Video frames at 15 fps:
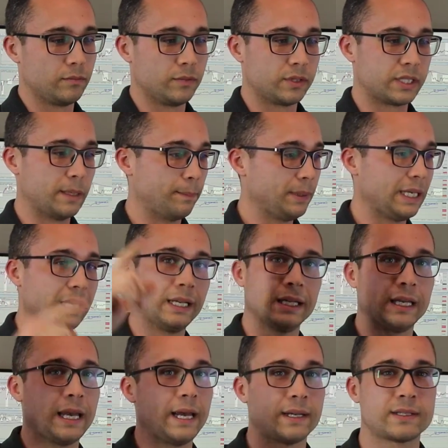simply
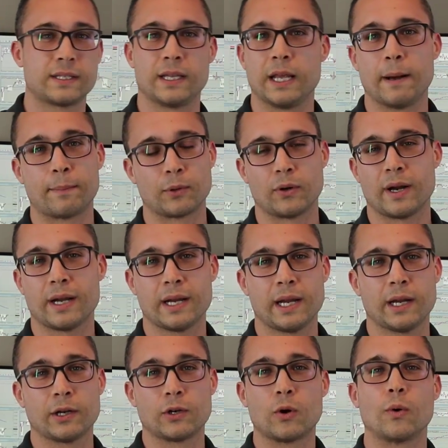hitting X in the upper
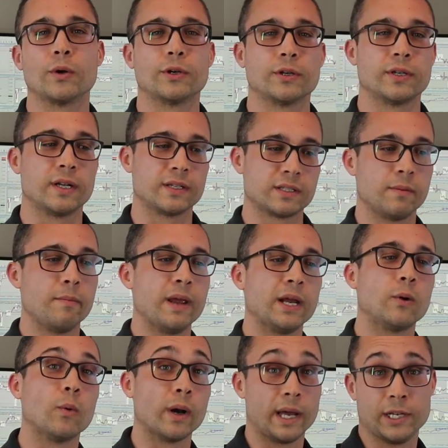right-hand corner doesn't make
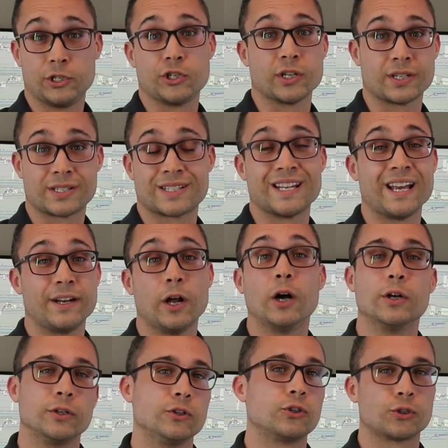what I just said
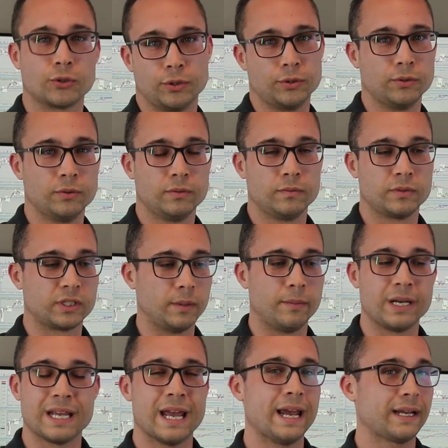untrue.
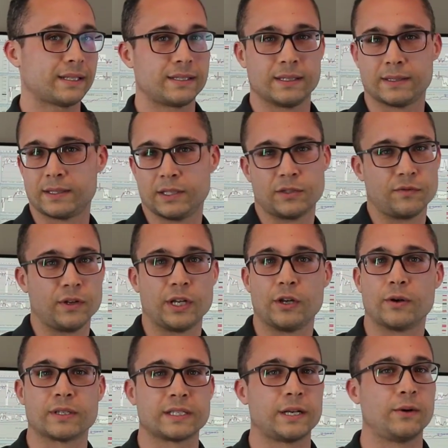Somebody exits this video
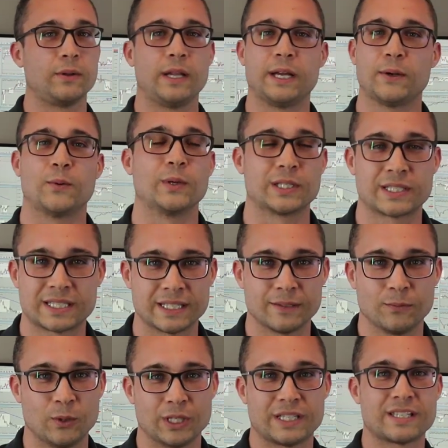because they don't like what's
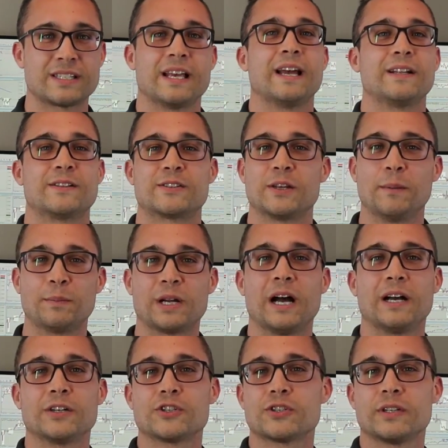said
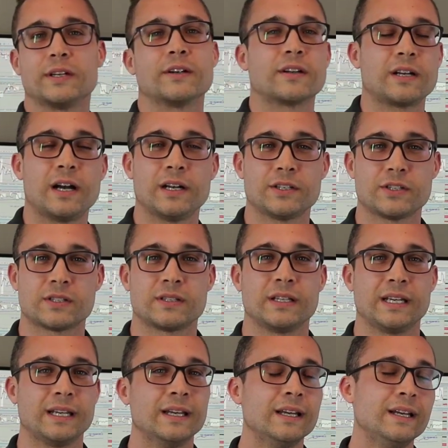subconsciously or
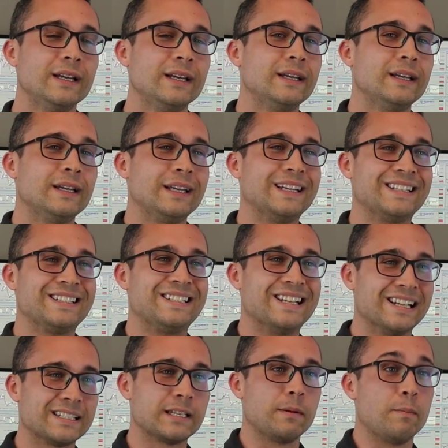consciously. It
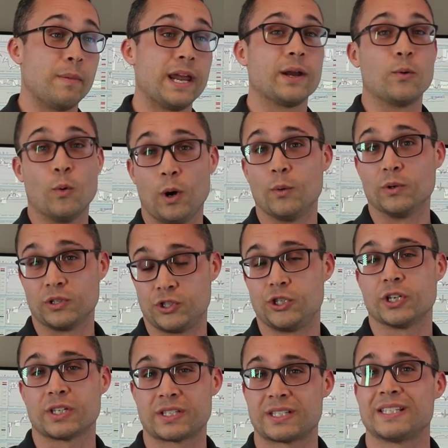doesn't make what was
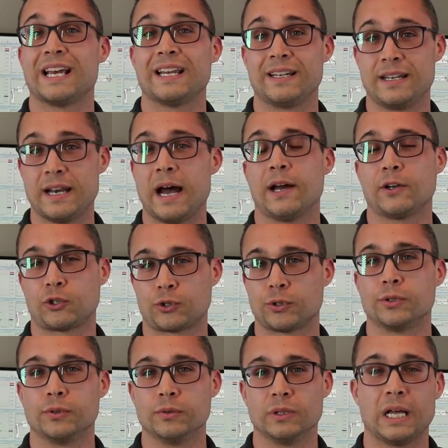just said not
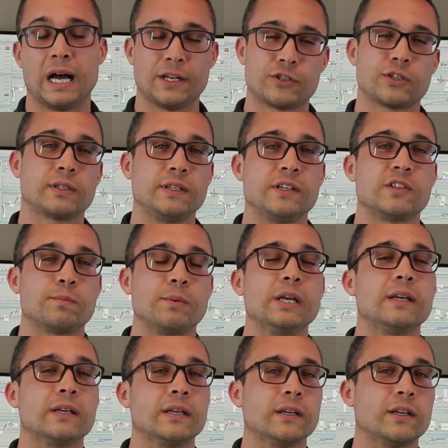true. Logically
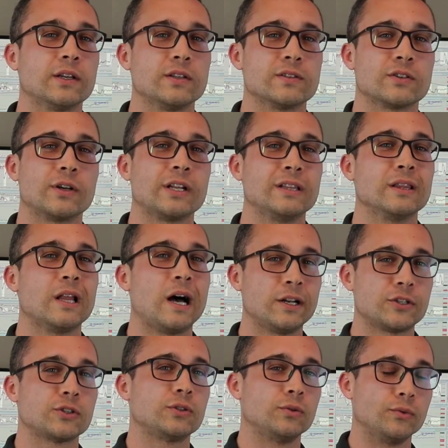speaking, is there any
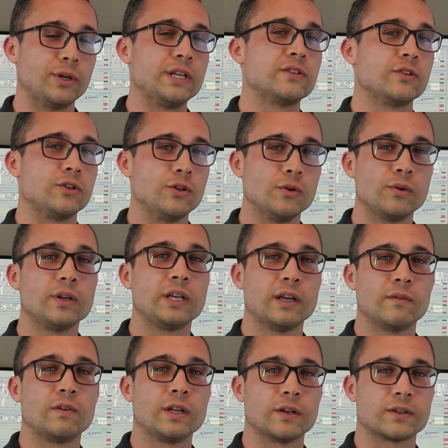logical reason you can
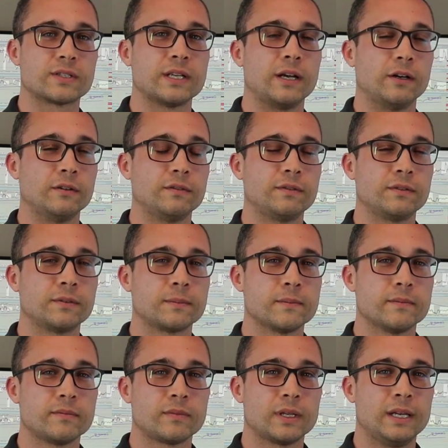give to yourself
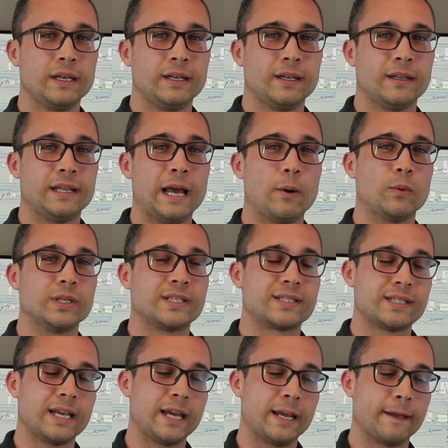that would
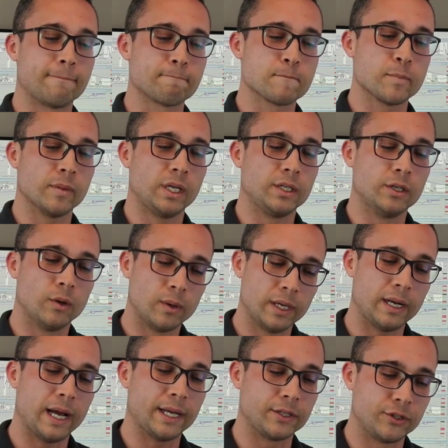say, you know what,
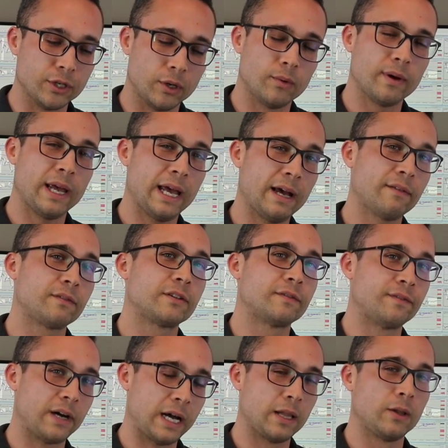I don't have to
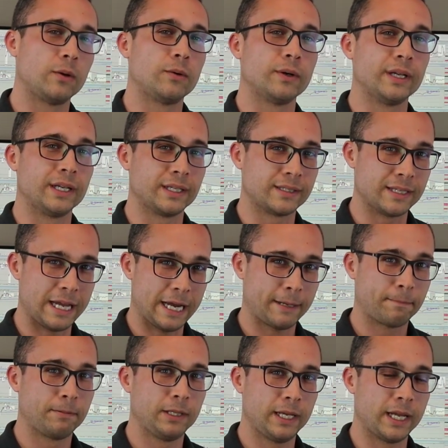follow an
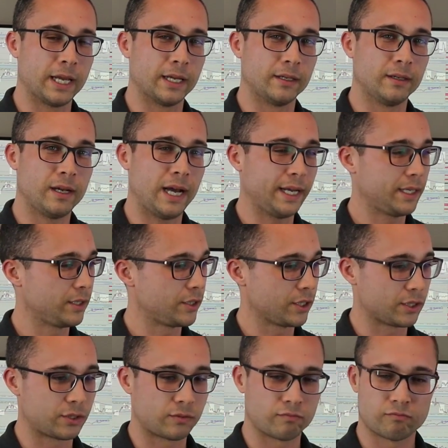exact plan. I can
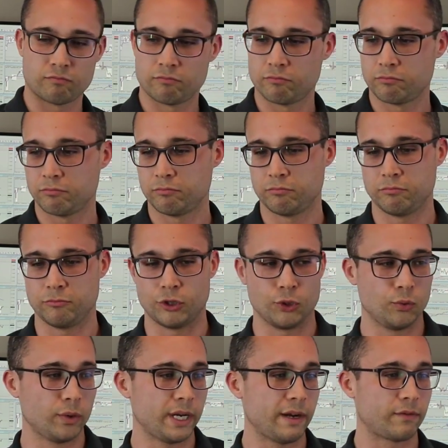just do
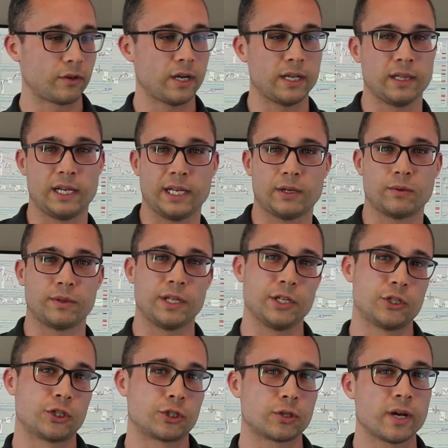whatever I like with
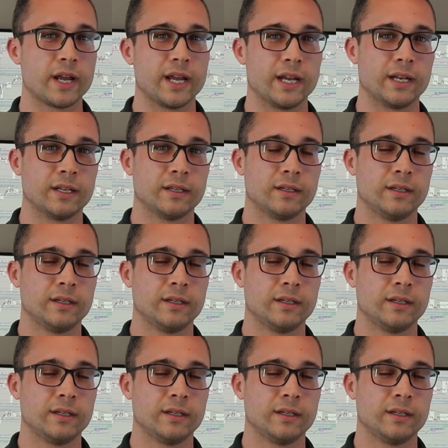each trade,